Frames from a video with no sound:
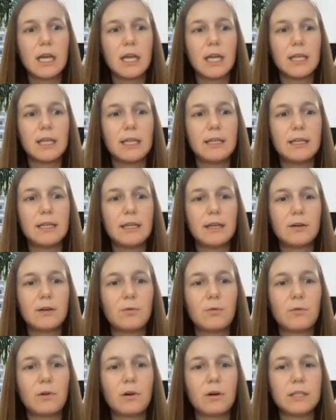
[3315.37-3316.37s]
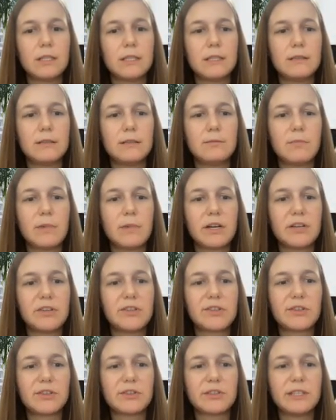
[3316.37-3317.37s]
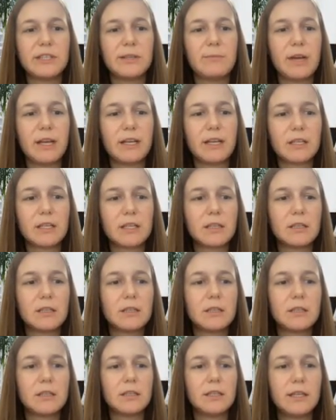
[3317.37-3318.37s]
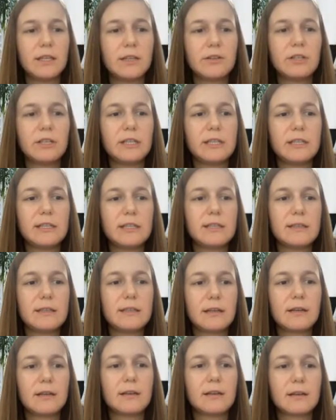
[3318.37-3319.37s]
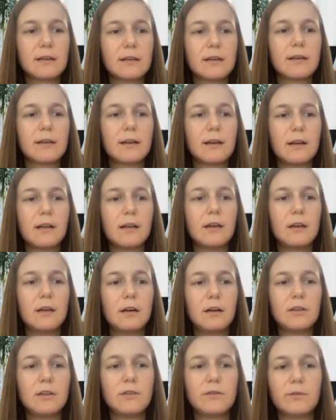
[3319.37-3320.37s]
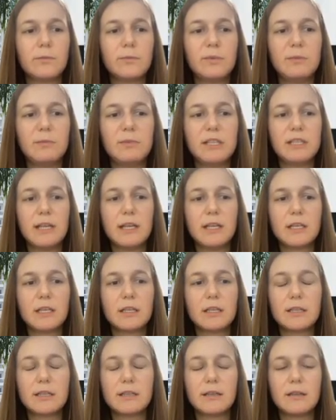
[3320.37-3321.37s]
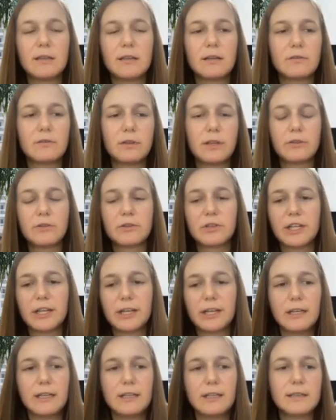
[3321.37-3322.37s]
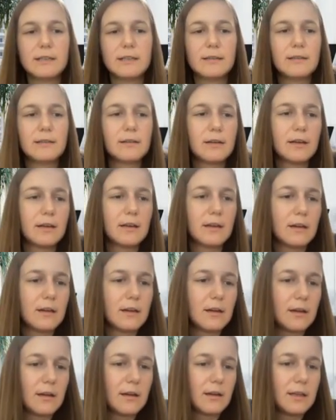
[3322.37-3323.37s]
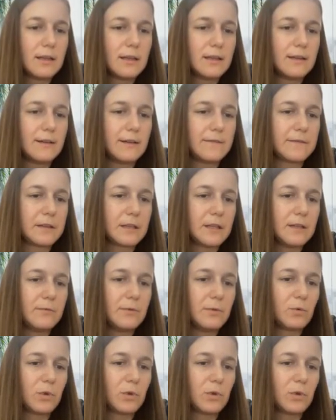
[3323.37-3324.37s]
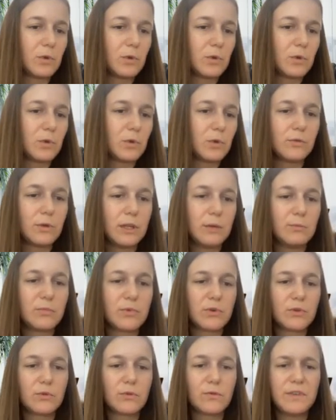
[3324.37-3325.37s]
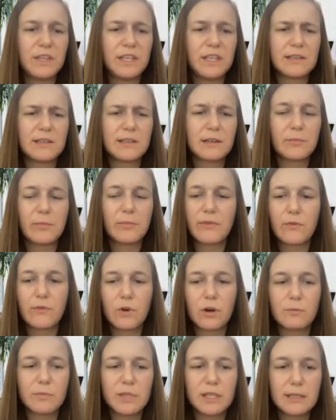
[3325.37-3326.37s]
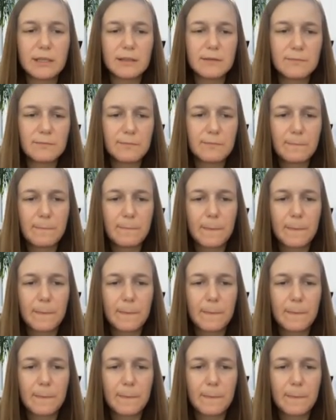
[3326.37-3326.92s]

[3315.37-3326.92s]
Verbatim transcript: And I think what Marios already mentioned, there is a lot of optimizations that are on our checklist definitely we would like to improve insert performance.